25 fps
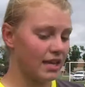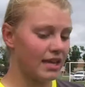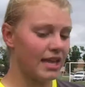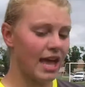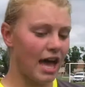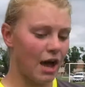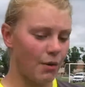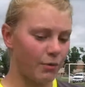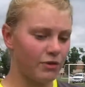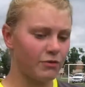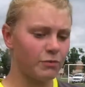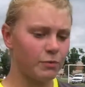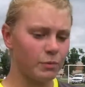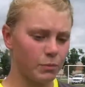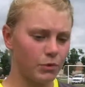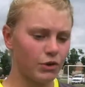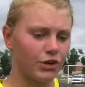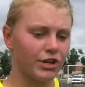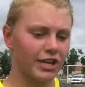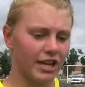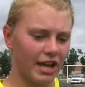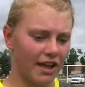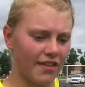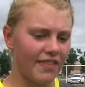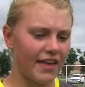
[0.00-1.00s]
Yeah, we've been
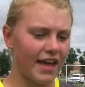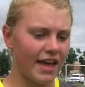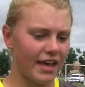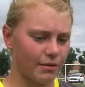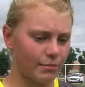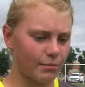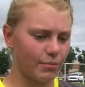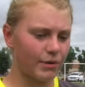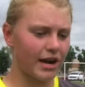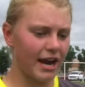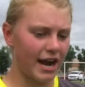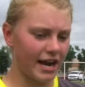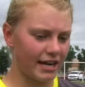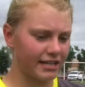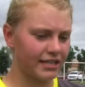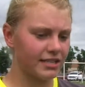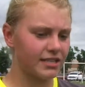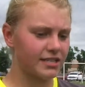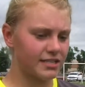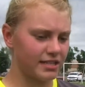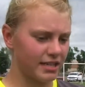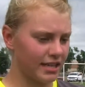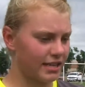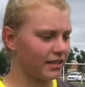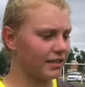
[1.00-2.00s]
working on that in
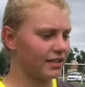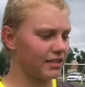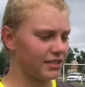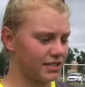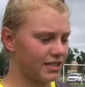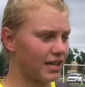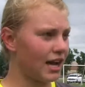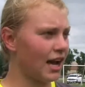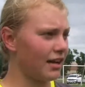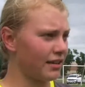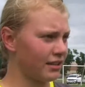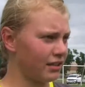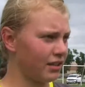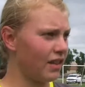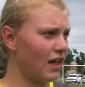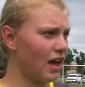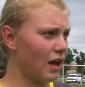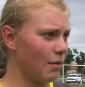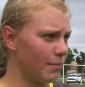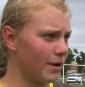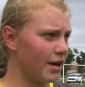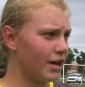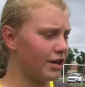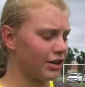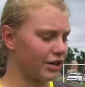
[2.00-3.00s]
practice, and it's gotten a
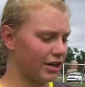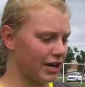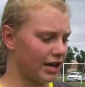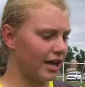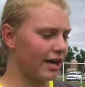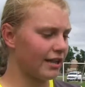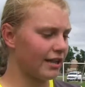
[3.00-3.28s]
lot better